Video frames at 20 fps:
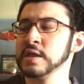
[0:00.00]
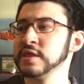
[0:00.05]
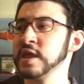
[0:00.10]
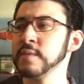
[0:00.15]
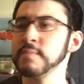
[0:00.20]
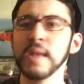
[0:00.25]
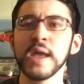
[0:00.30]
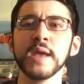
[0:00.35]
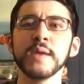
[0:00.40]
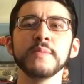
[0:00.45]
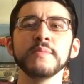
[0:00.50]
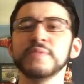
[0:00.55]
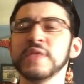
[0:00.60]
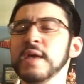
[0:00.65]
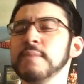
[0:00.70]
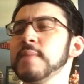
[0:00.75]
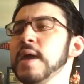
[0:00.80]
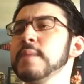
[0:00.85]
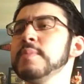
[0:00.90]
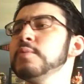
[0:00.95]
they
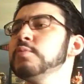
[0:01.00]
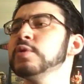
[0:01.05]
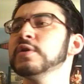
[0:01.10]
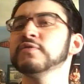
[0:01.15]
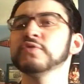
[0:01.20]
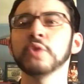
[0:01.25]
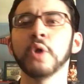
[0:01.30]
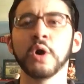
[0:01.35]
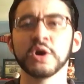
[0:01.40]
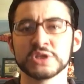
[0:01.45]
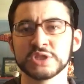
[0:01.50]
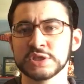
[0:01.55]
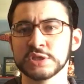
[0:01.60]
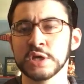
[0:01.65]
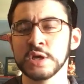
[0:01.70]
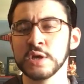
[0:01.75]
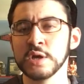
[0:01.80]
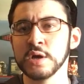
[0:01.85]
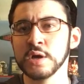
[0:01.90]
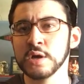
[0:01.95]
maybe would have lost
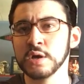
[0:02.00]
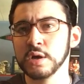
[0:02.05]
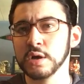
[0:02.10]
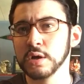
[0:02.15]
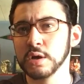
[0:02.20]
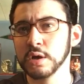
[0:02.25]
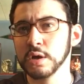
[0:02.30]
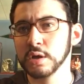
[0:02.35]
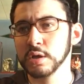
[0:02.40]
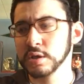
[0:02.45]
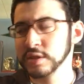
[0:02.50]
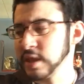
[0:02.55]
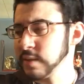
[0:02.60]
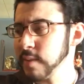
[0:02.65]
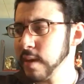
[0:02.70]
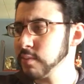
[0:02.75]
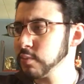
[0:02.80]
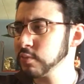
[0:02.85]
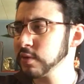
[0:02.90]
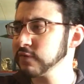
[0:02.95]
a
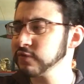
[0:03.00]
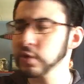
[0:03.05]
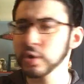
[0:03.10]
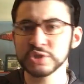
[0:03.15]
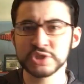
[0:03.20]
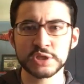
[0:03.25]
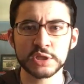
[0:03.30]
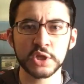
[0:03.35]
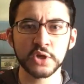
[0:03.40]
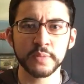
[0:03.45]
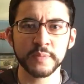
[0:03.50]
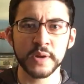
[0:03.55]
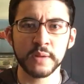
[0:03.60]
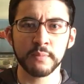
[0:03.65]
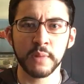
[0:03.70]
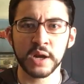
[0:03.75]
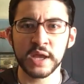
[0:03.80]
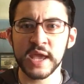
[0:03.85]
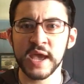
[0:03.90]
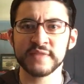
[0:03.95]
little bit of
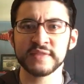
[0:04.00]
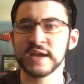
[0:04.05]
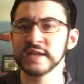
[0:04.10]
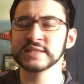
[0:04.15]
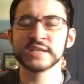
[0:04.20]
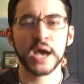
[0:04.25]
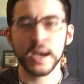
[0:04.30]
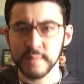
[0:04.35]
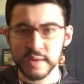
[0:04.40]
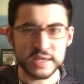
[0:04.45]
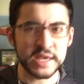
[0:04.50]
money at that time.